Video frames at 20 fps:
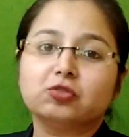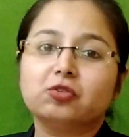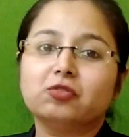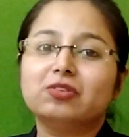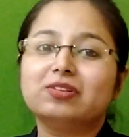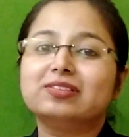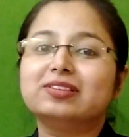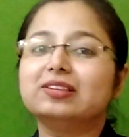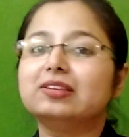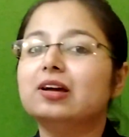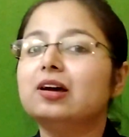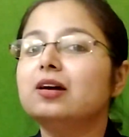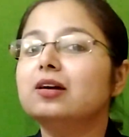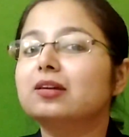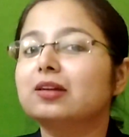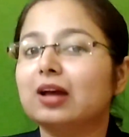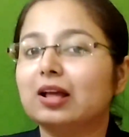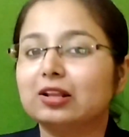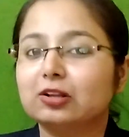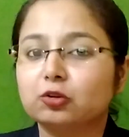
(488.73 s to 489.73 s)
we will see the
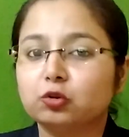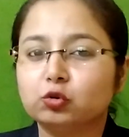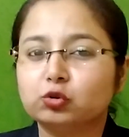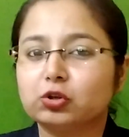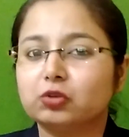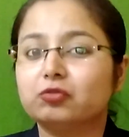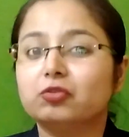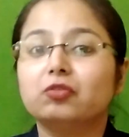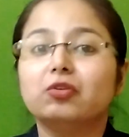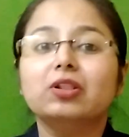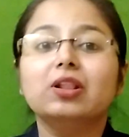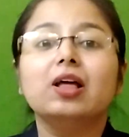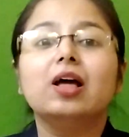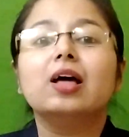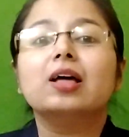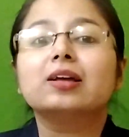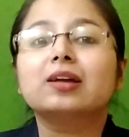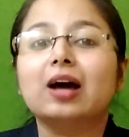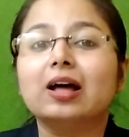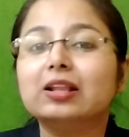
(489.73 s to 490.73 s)
conclusion, we will
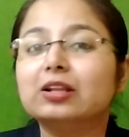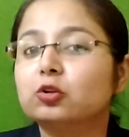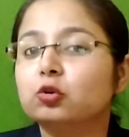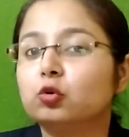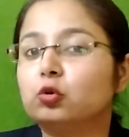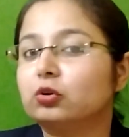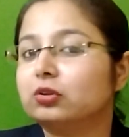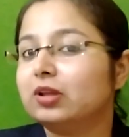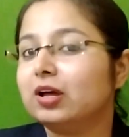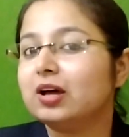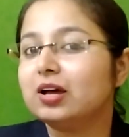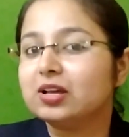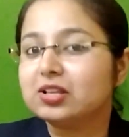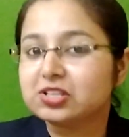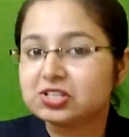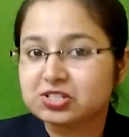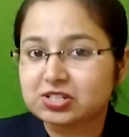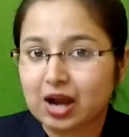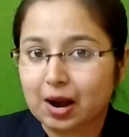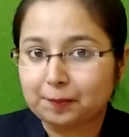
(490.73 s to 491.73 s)
conclude the
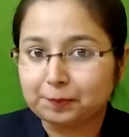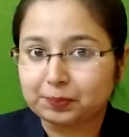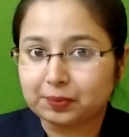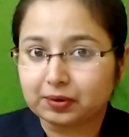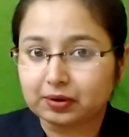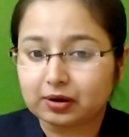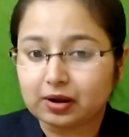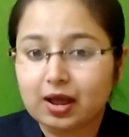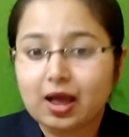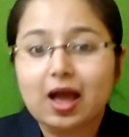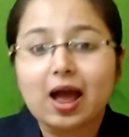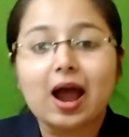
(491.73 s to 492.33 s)
chapter.